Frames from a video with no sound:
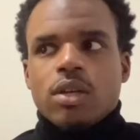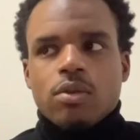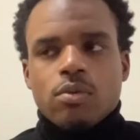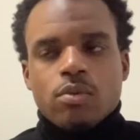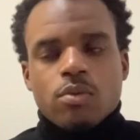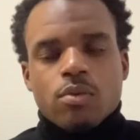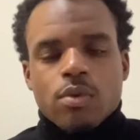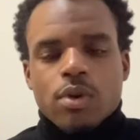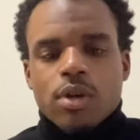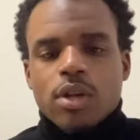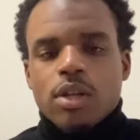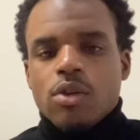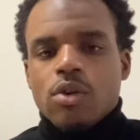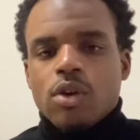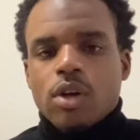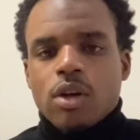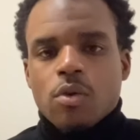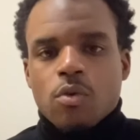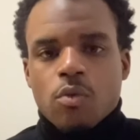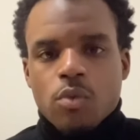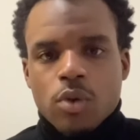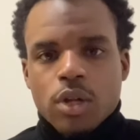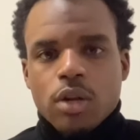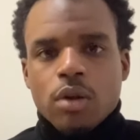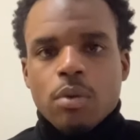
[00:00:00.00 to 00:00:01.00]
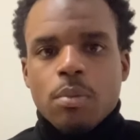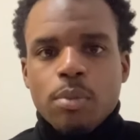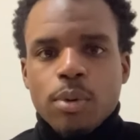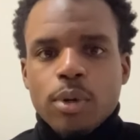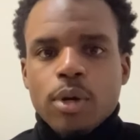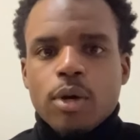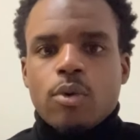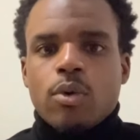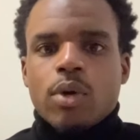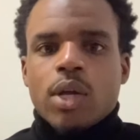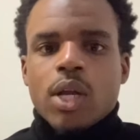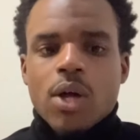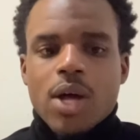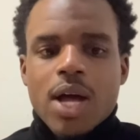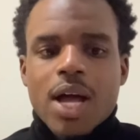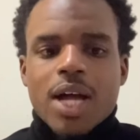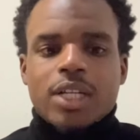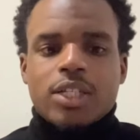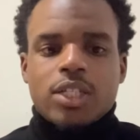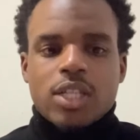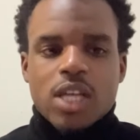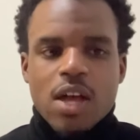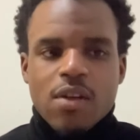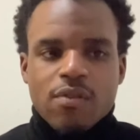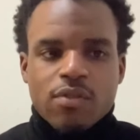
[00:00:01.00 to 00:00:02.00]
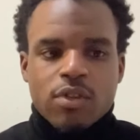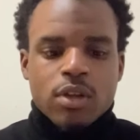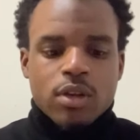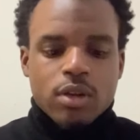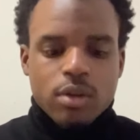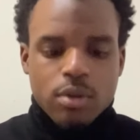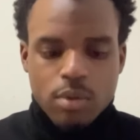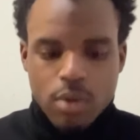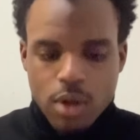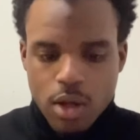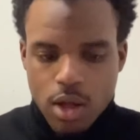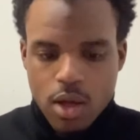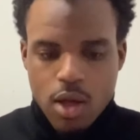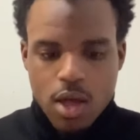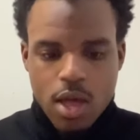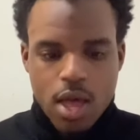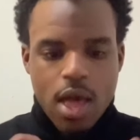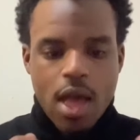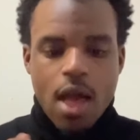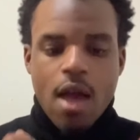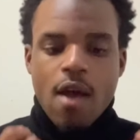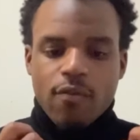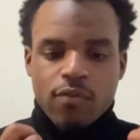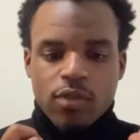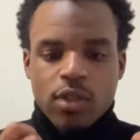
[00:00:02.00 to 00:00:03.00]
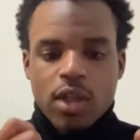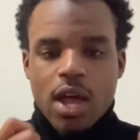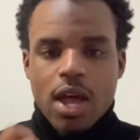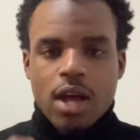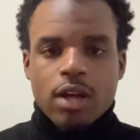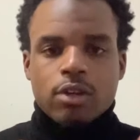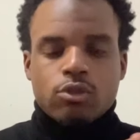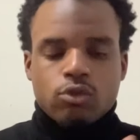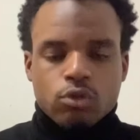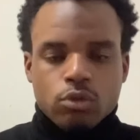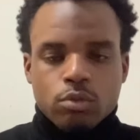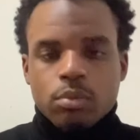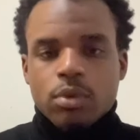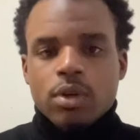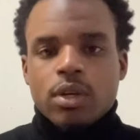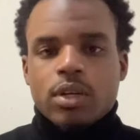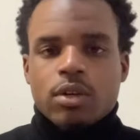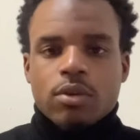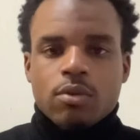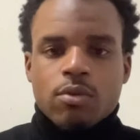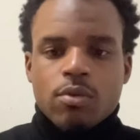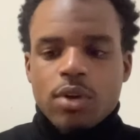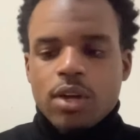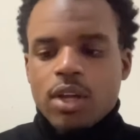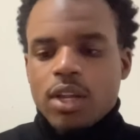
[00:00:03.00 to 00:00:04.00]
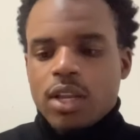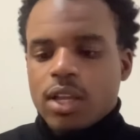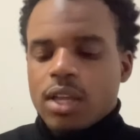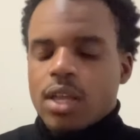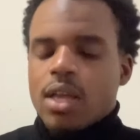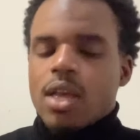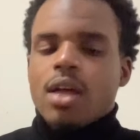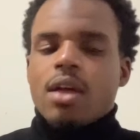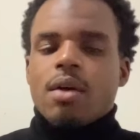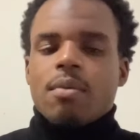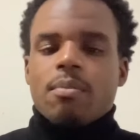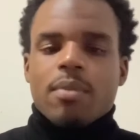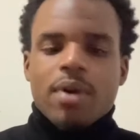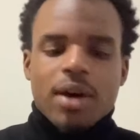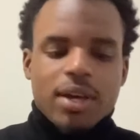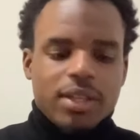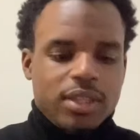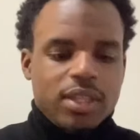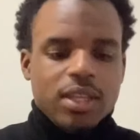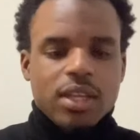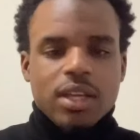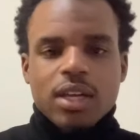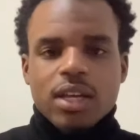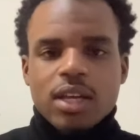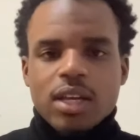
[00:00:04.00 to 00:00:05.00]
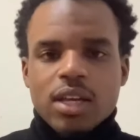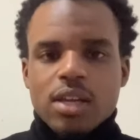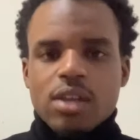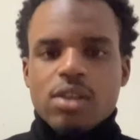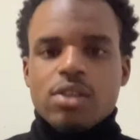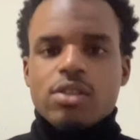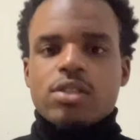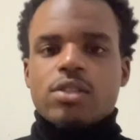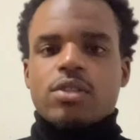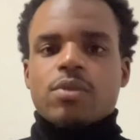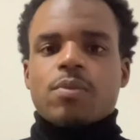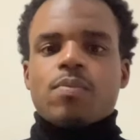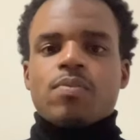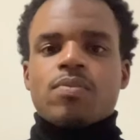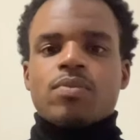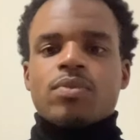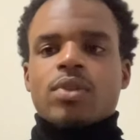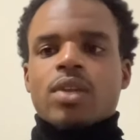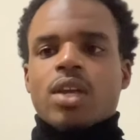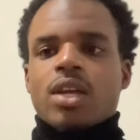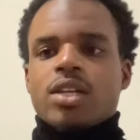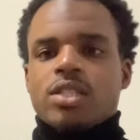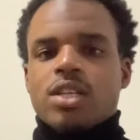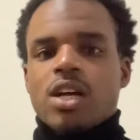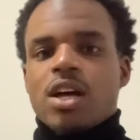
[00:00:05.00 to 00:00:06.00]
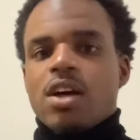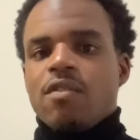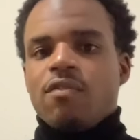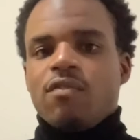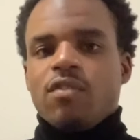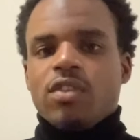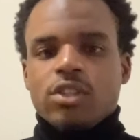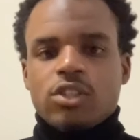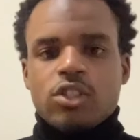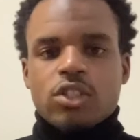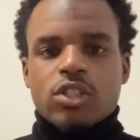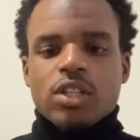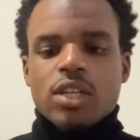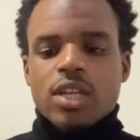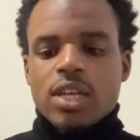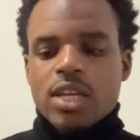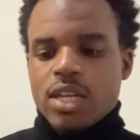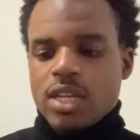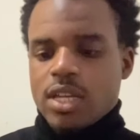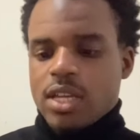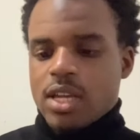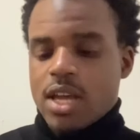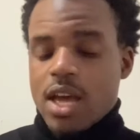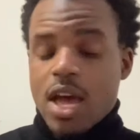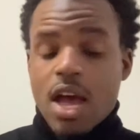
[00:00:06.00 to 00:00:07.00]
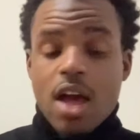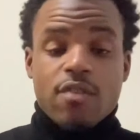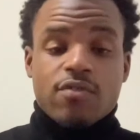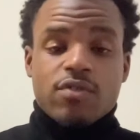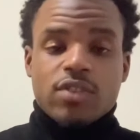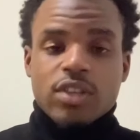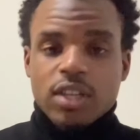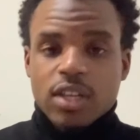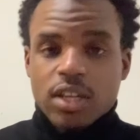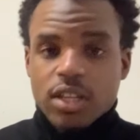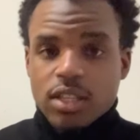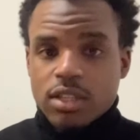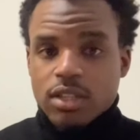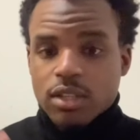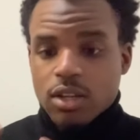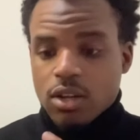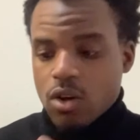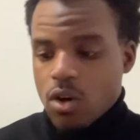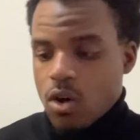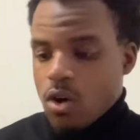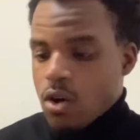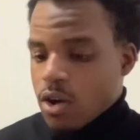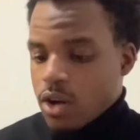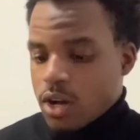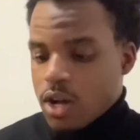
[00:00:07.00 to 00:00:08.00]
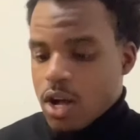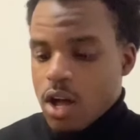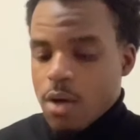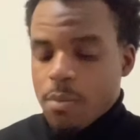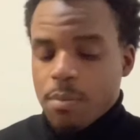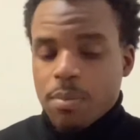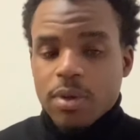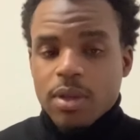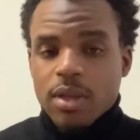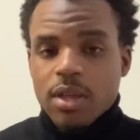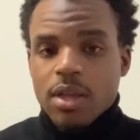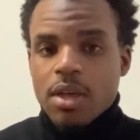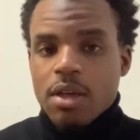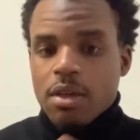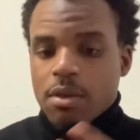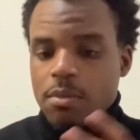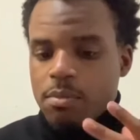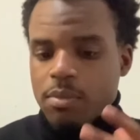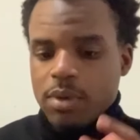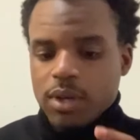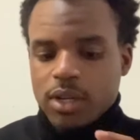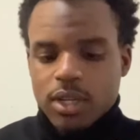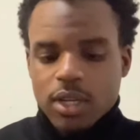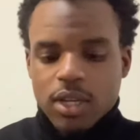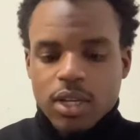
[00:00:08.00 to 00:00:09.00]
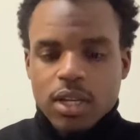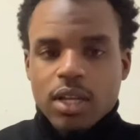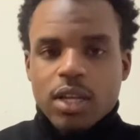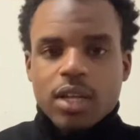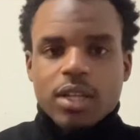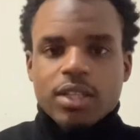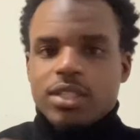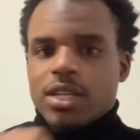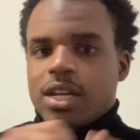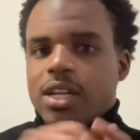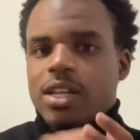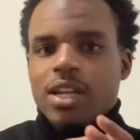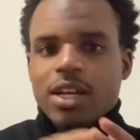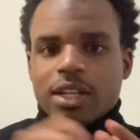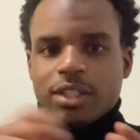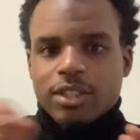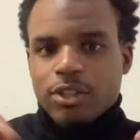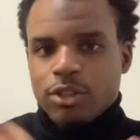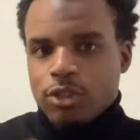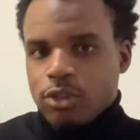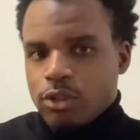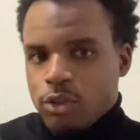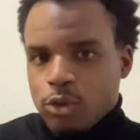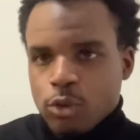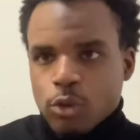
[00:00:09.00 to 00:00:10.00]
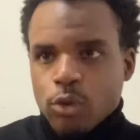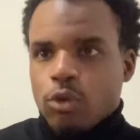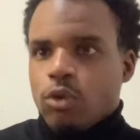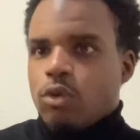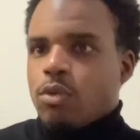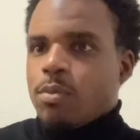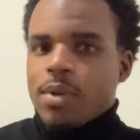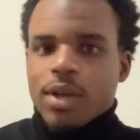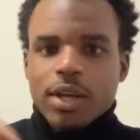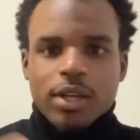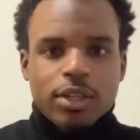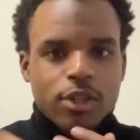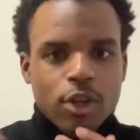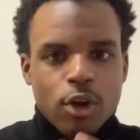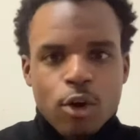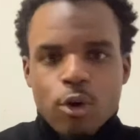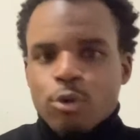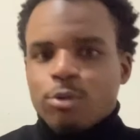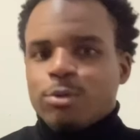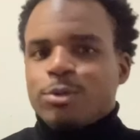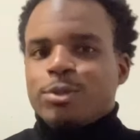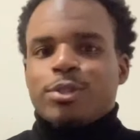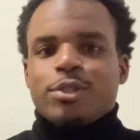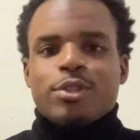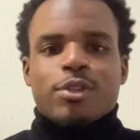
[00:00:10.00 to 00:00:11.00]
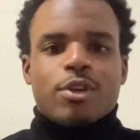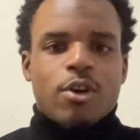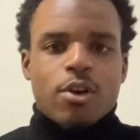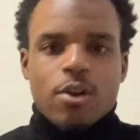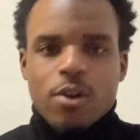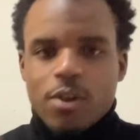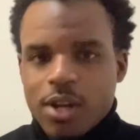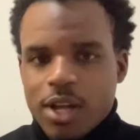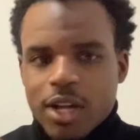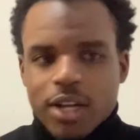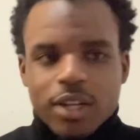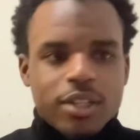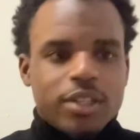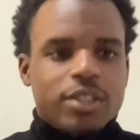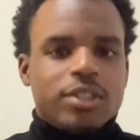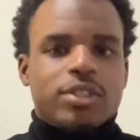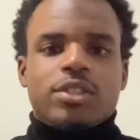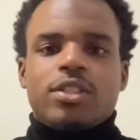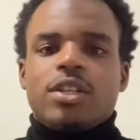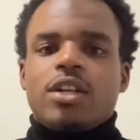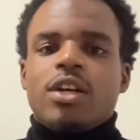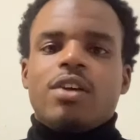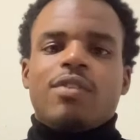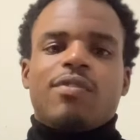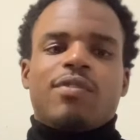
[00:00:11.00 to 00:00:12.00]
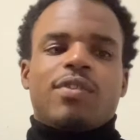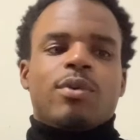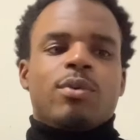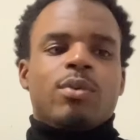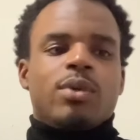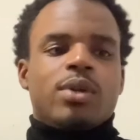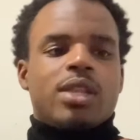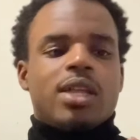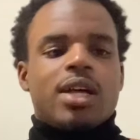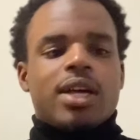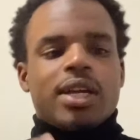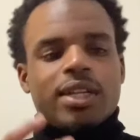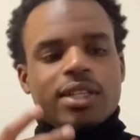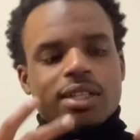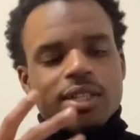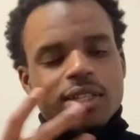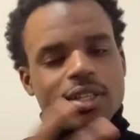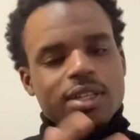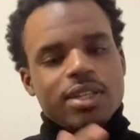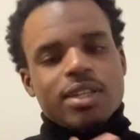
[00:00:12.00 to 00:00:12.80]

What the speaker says: read a book without actually having to have the actual book and read it. My thing is I eventually have to get the hard copy because I like to doodle, make notes, all that good stuff. And with like